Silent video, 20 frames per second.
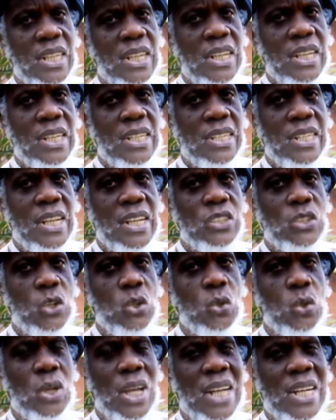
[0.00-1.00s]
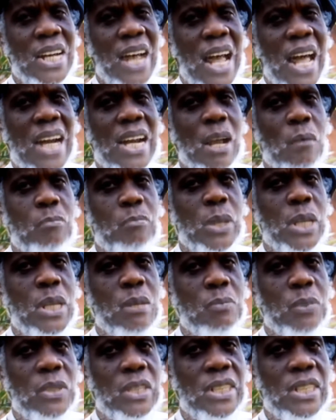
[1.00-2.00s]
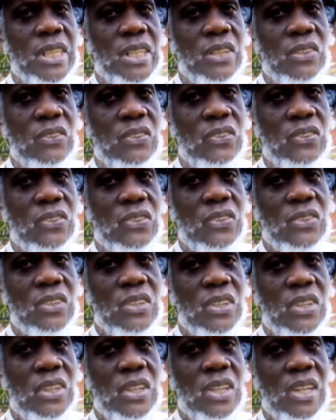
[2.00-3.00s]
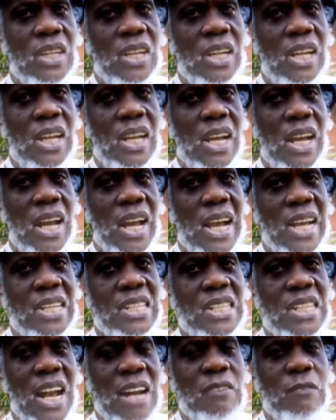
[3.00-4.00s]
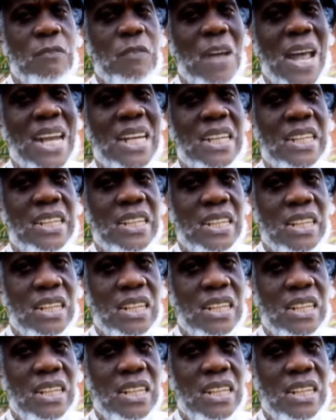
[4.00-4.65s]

tend to look at other people's things as not valid.